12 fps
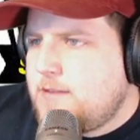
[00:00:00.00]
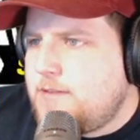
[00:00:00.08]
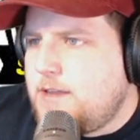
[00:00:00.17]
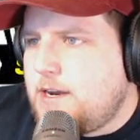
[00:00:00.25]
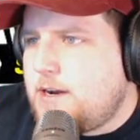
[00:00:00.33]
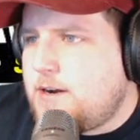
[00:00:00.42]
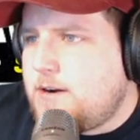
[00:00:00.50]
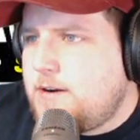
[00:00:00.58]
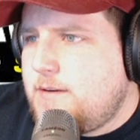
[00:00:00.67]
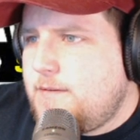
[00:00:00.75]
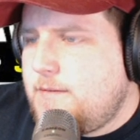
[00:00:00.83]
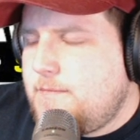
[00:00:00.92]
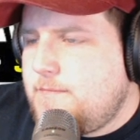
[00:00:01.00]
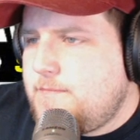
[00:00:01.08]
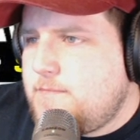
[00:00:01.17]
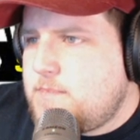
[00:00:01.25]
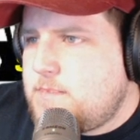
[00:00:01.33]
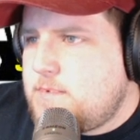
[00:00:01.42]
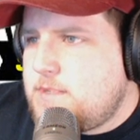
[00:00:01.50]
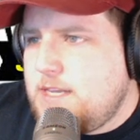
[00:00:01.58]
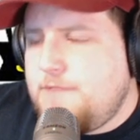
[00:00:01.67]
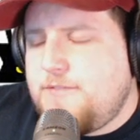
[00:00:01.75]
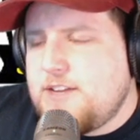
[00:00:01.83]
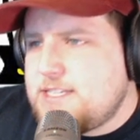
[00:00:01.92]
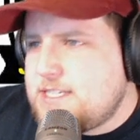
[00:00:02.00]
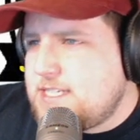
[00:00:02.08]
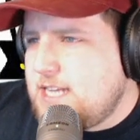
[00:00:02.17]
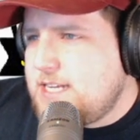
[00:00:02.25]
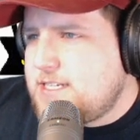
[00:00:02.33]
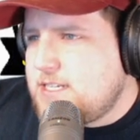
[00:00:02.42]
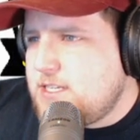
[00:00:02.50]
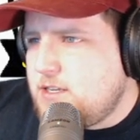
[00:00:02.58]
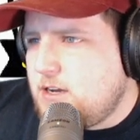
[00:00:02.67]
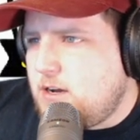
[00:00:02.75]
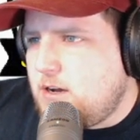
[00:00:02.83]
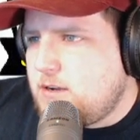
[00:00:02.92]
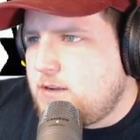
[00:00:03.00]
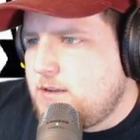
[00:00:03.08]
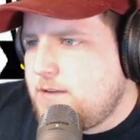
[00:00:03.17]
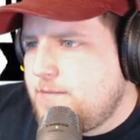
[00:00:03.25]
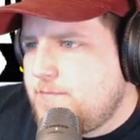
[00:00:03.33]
Their defense is nice and young.